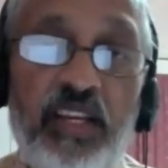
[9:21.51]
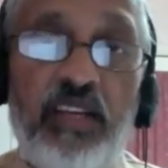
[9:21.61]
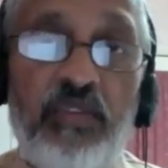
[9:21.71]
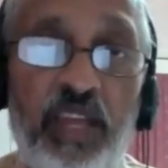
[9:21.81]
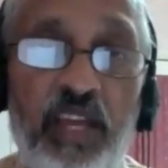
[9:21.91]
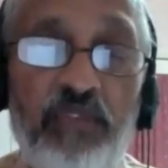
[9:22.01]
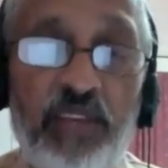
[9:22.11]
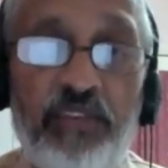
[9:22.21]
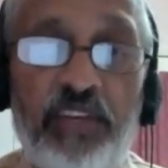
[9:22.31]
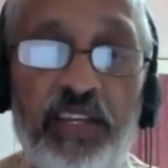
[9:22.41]
and way of
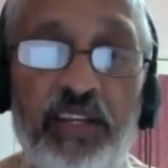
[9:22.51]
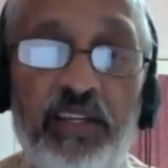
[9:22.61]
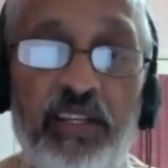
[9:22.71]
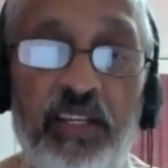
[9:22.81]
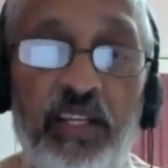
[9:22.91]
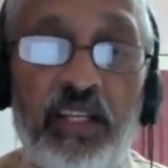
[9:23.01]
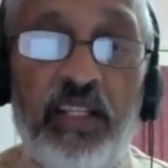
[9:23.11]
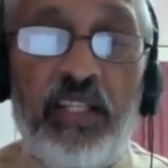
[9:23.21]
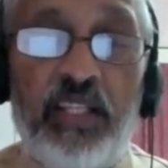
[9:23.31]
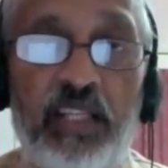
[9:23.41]
living
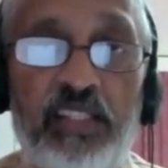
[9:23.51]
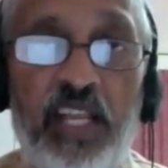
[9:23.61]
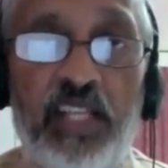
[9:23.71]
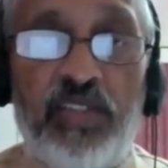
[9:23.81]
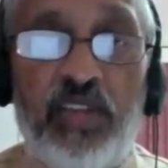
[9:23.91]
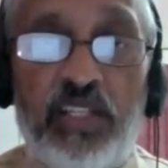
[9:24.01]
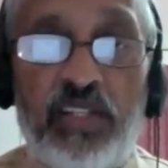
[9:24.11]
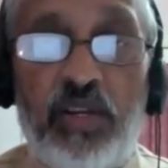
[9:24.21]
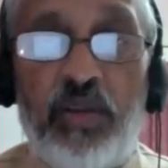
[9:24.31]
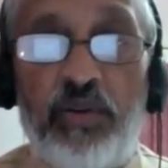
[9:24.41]
that seeks to
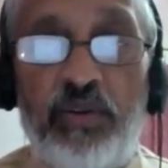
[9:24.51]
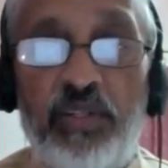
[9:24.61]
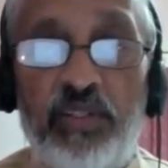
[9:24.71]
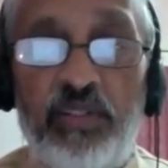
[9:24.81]
exclude,